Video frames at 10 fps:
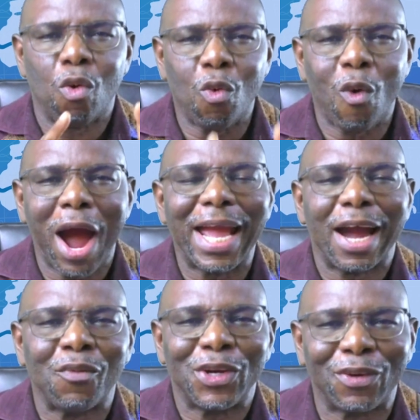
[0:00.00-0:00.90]
Why
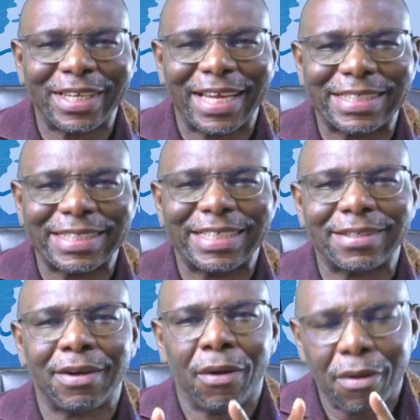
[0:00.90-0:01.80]
are we not getting
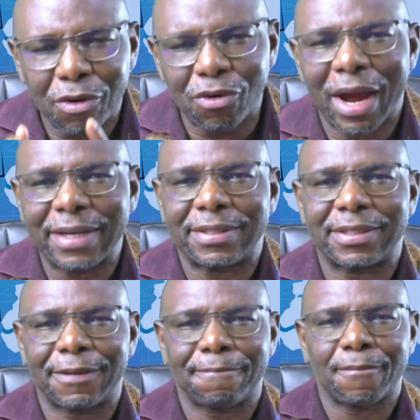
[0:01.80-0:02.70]
it right?